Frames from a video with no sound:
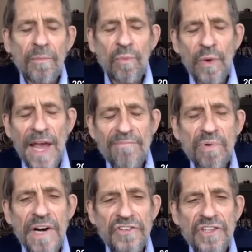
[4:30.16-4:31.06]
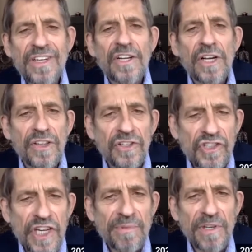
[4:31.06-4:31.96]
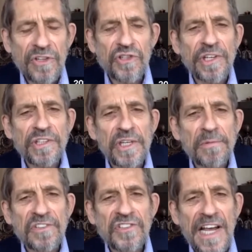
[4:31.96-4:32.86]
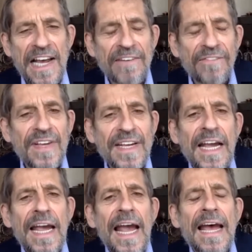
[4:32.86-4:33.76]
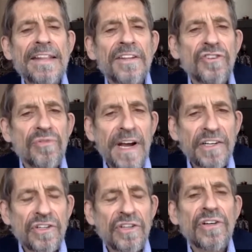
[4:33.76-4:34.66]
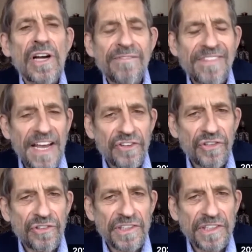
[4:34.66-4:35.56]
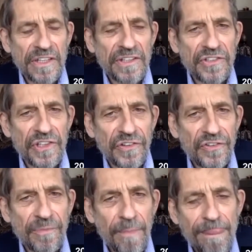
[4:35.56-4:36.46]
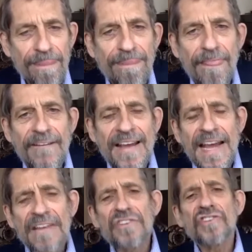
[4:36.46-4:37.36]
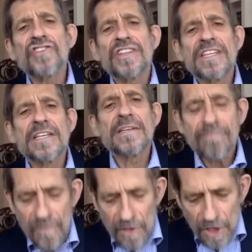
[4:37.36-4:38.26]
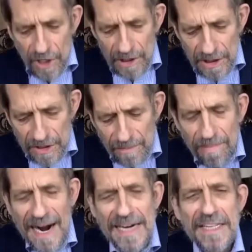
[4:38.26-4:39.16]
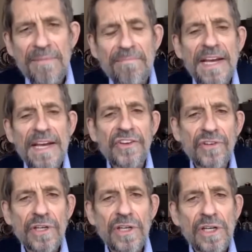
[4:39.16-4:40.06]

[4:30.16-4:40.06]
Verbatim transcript: we have present the Chairman of the Joint Chiefs of Staff and the Director of National Intelligence. And this is the body that makes